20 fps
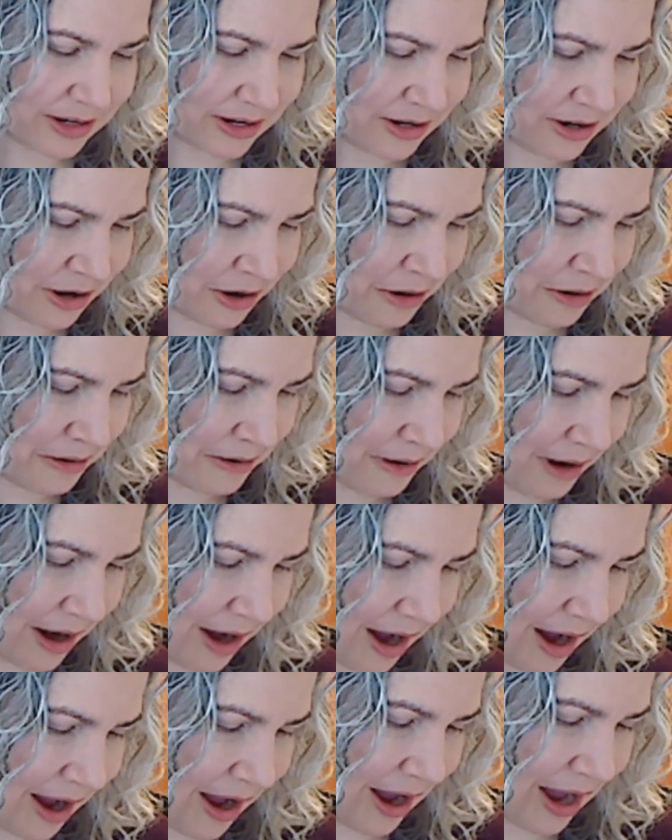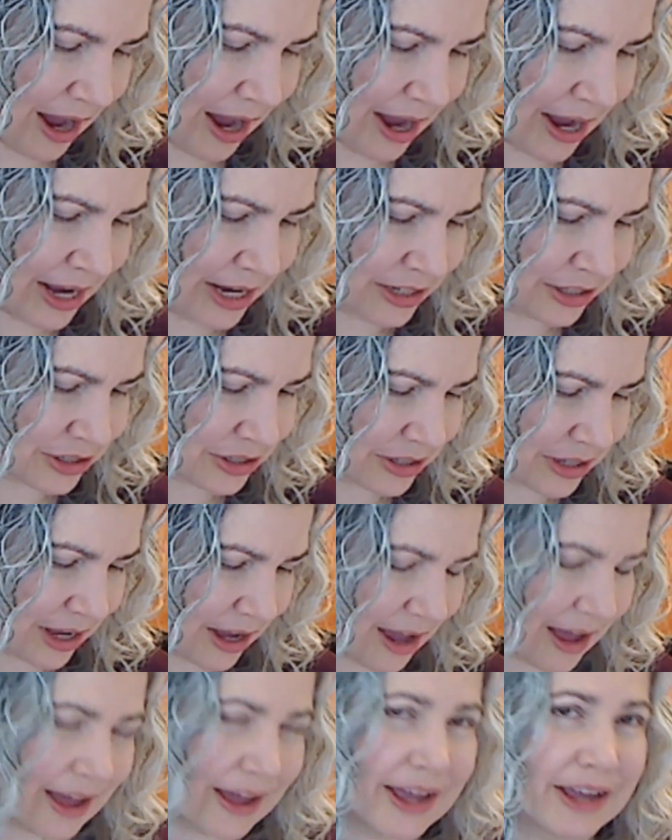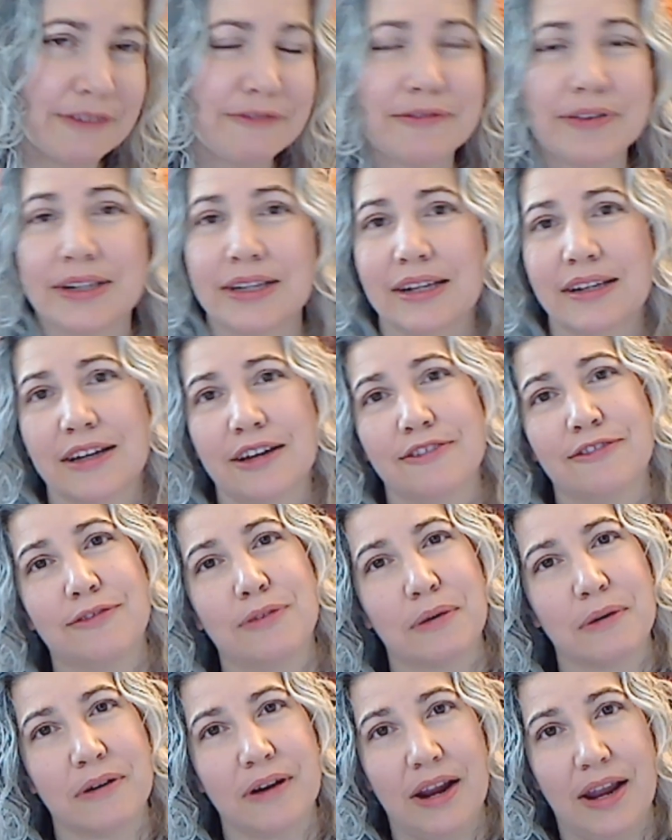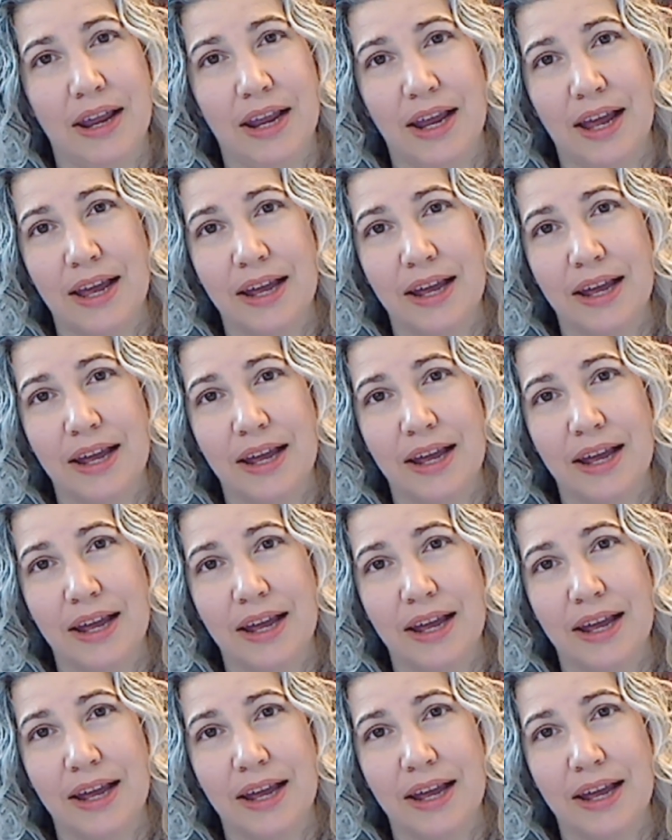You know, I really love Fauré.